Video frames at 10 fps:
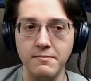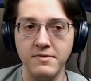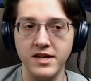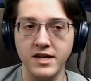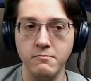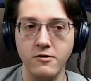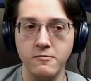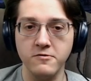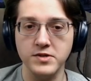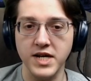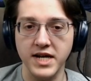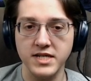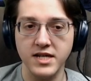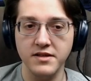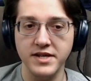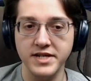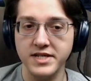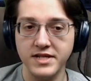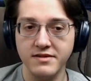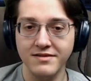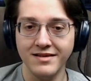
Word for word: I'm thinking purple science on this,